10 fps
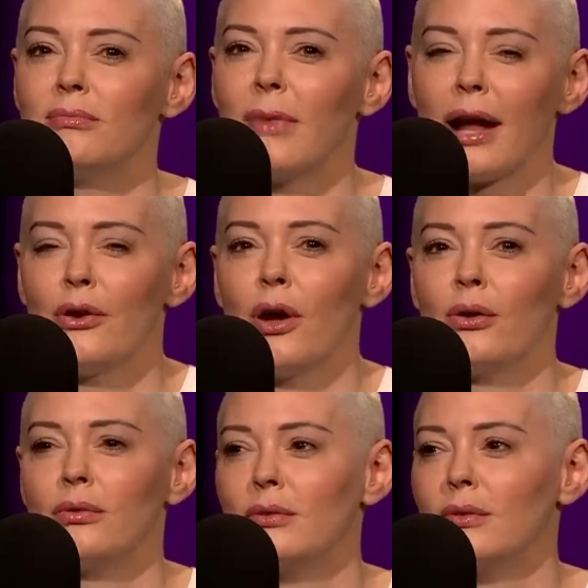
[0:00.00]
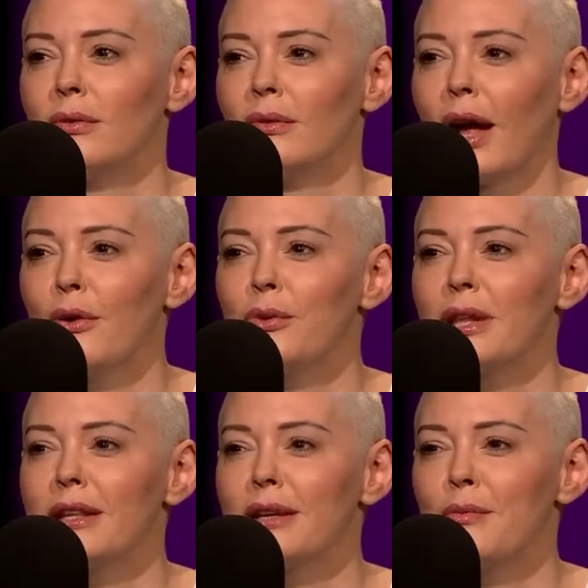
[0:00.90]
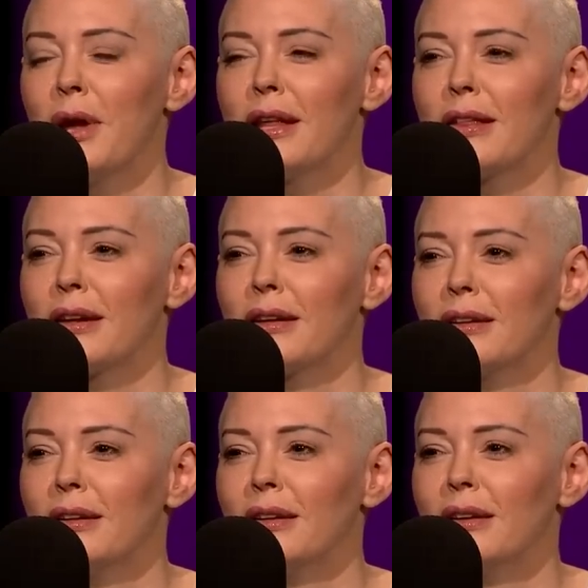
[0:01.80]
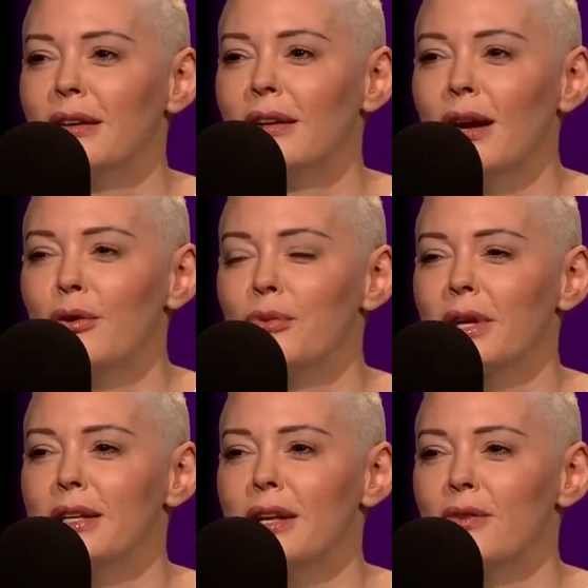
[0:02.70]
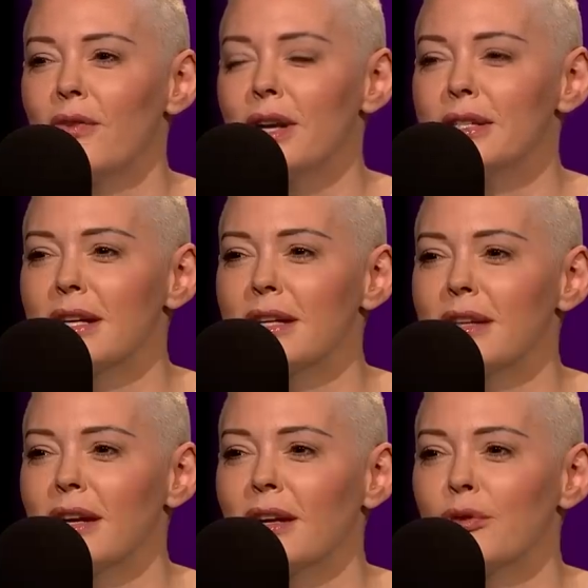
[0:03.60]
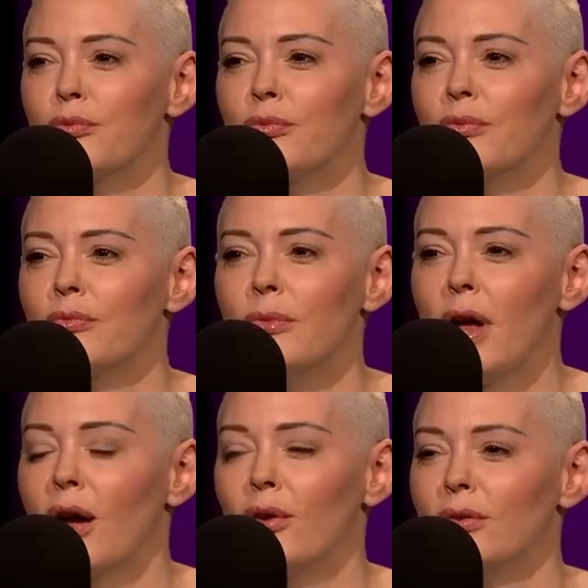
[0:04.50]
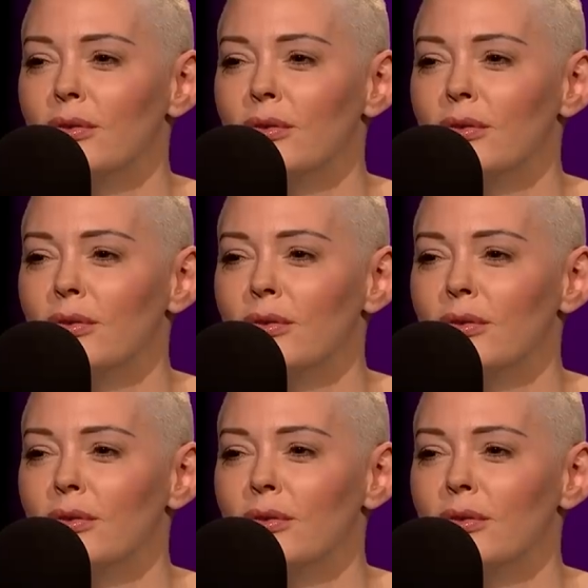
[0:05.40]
I don't know. I don't really think I'm anything. I don't really identify as anything. You don't? No.